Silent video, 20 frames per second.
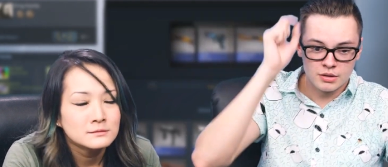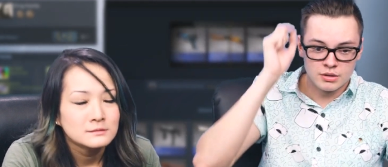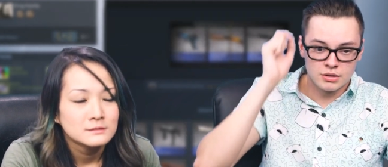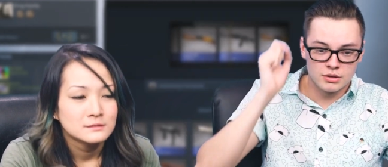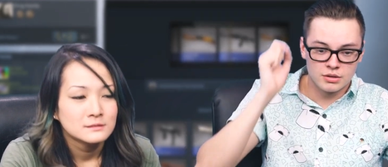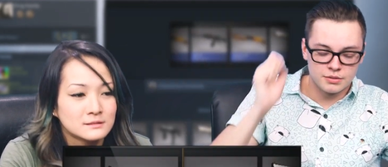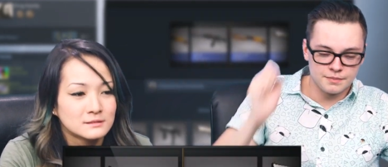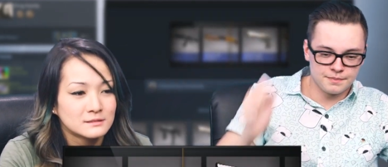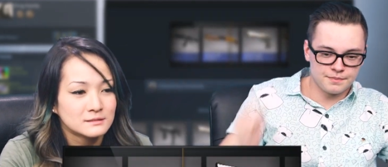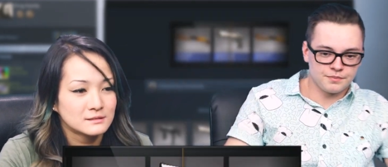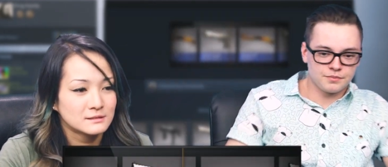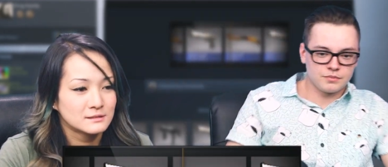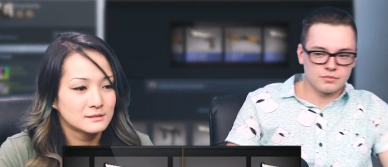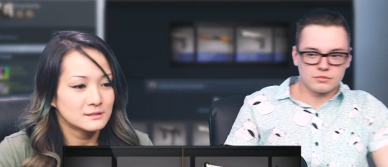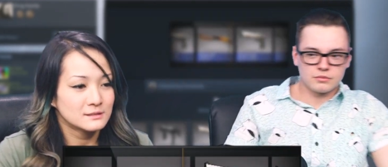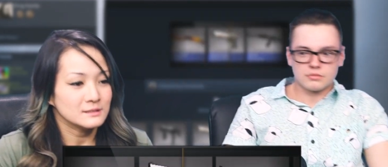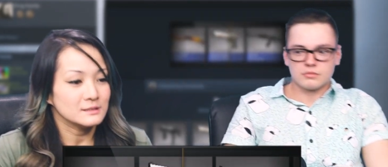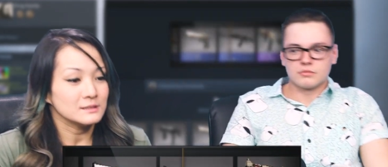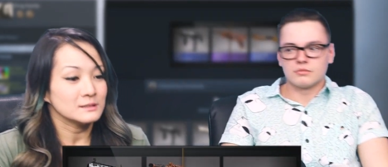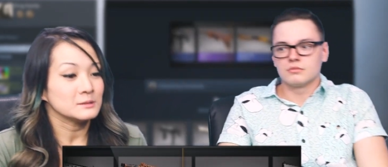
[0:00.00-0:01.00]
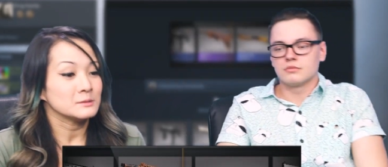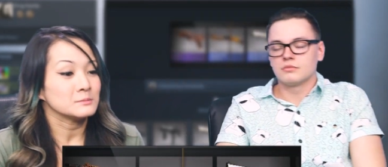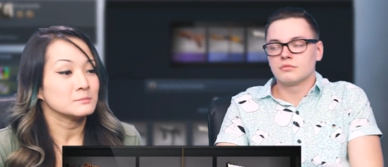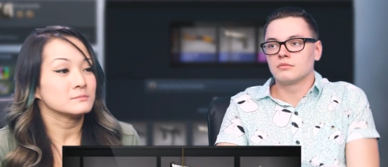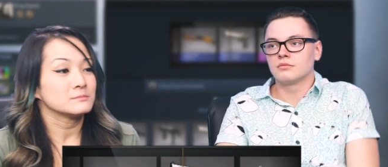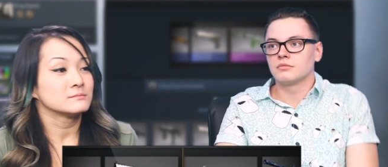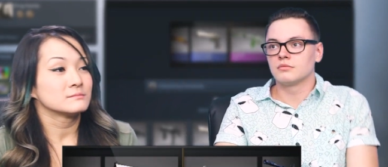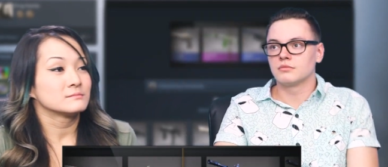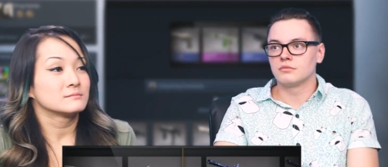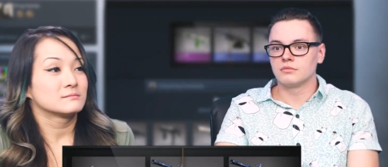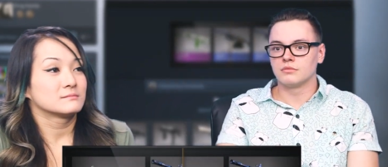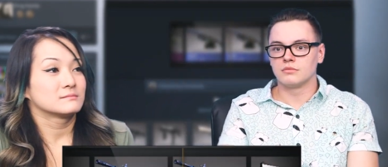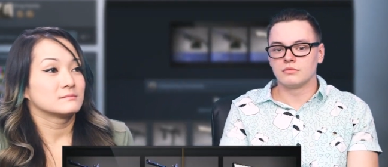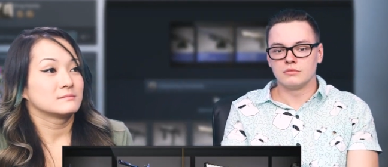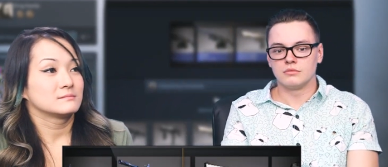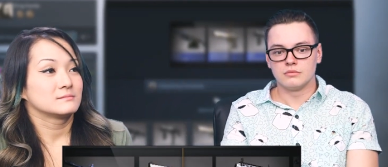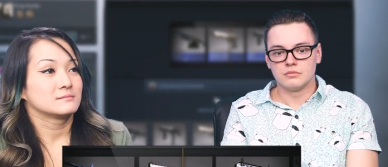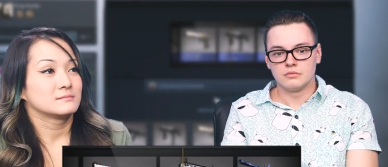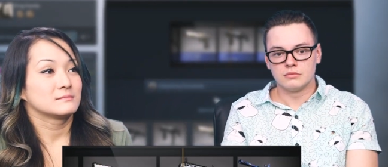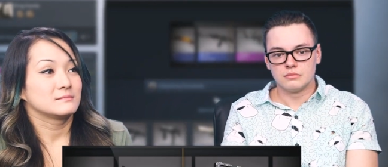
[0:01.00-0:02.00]

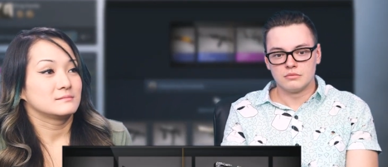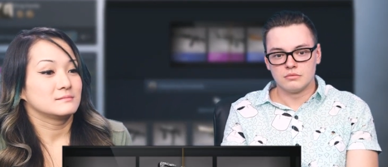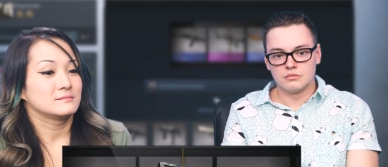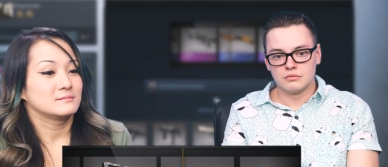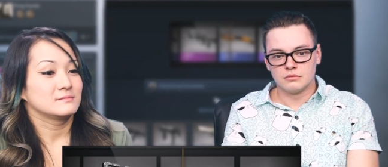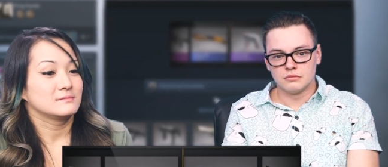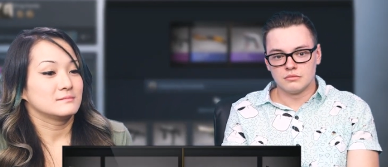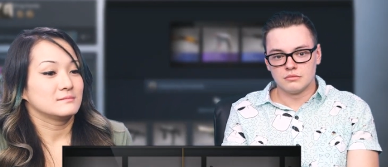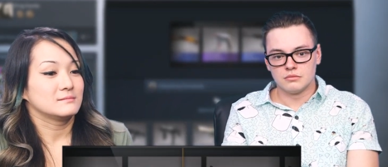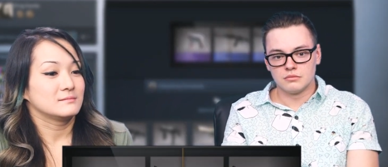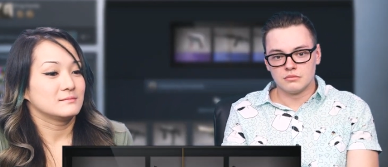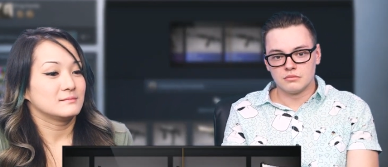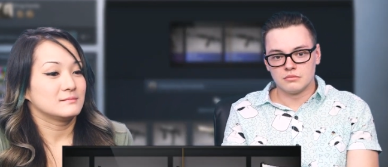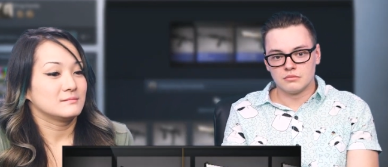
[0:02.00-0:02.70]
No one is speaking in this clip.